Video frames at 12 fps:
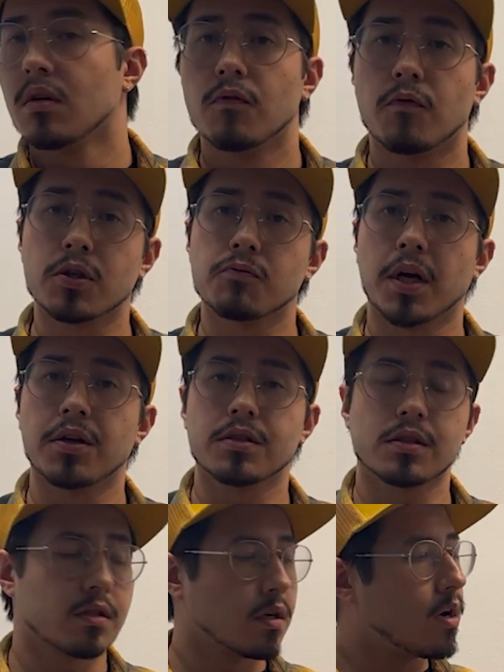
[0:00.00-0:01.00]
First one
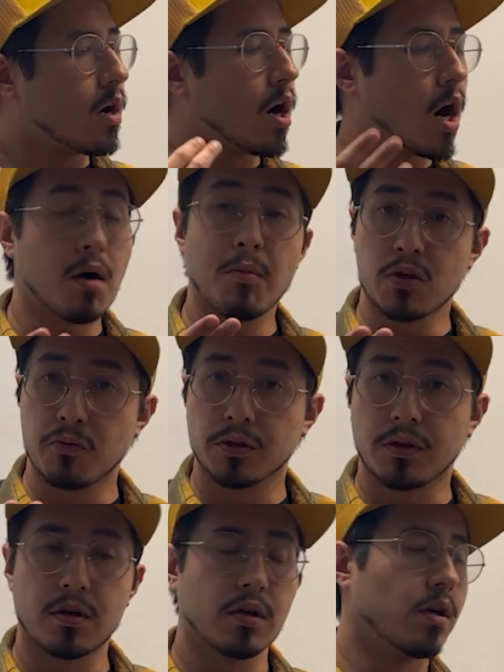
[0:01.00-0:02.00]
is how much
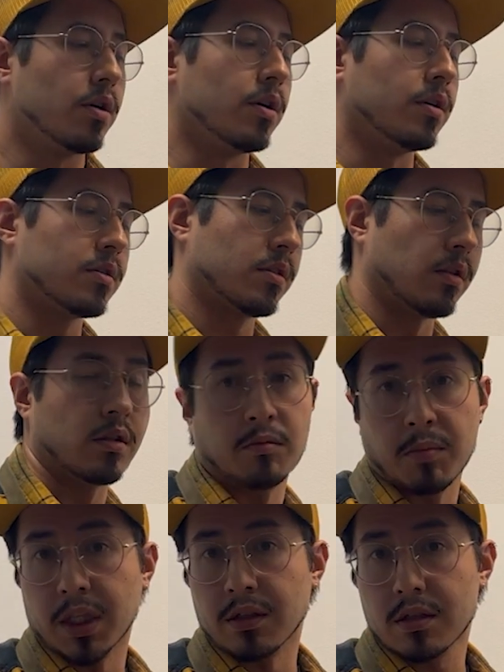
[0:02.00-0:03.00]
water is in the
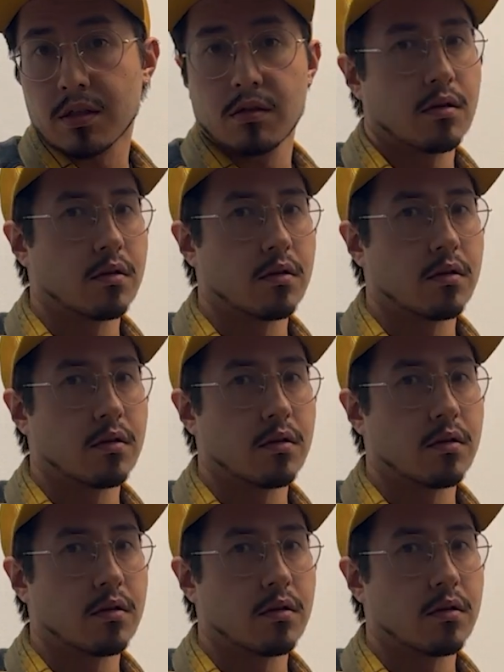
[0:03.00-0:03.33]
base.